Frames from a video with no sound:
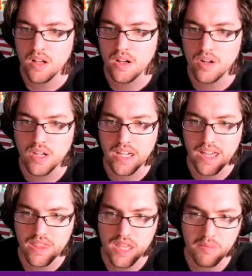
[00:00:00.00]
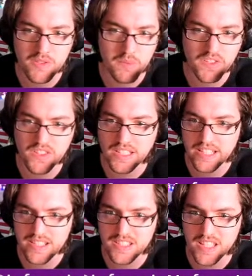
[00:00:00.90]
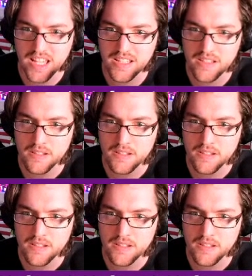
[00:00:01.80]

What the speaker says: Okay, and theme is basically a state.